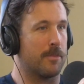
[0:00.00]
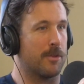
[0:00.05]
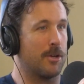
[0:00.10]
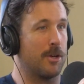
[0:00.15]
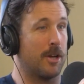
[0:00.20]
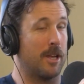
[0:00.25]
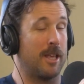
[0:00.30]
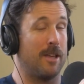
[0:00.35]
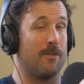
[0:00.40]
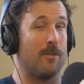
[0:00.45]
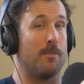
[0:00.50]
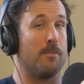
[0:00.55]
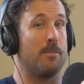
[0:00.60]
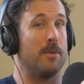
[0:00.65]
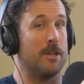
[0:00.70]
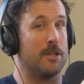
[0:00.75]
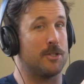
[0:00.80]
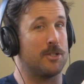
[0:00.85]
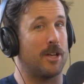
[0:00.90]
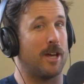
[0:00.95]
Got to give a
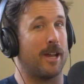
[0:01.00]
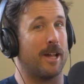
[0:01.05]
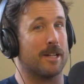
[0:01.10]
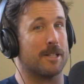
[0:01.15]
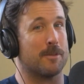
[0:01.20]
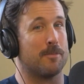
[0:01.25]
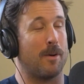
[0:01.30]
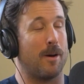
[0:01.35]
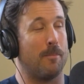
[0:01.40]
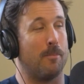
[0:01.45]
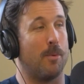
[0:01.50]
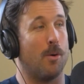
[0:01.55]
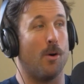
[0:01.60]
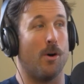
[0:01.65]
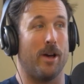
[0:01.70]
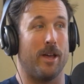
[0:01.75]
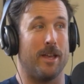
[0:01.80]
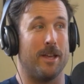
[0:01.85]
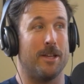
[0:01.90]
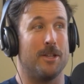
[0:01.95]
big shout out to my
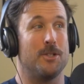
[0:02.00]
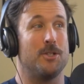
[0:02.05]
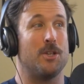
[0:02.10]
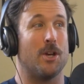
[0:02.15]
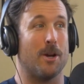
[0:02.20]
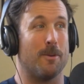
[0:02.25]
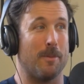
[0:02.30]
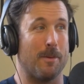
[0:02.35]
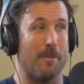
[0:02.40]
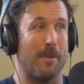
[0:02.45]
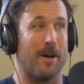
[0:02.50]
boy Jeremy